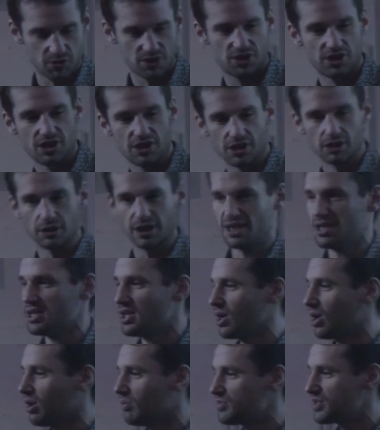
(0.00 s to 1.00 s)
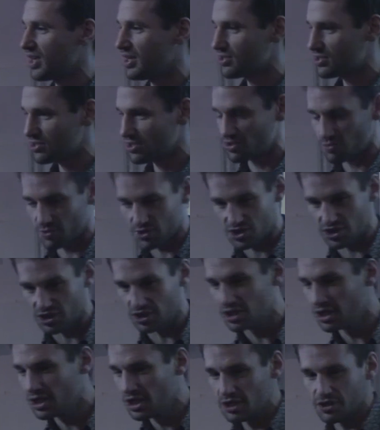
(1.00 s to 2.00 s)
we see the Lindy Hop dancers, we
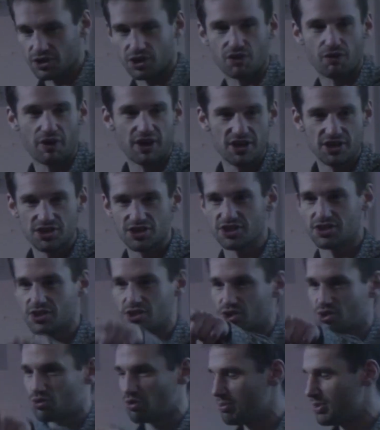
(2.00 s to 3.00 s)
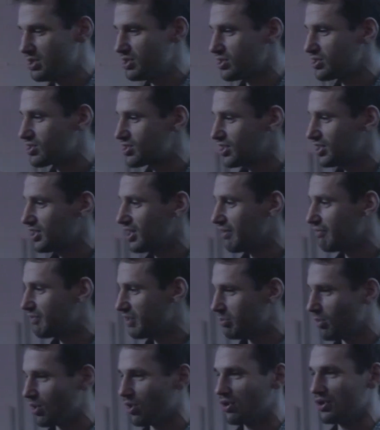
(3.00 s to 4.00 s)
see the crazies that swim in the sea
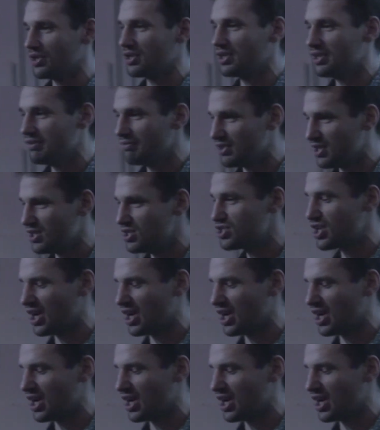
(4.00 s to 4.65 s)
every morning, even in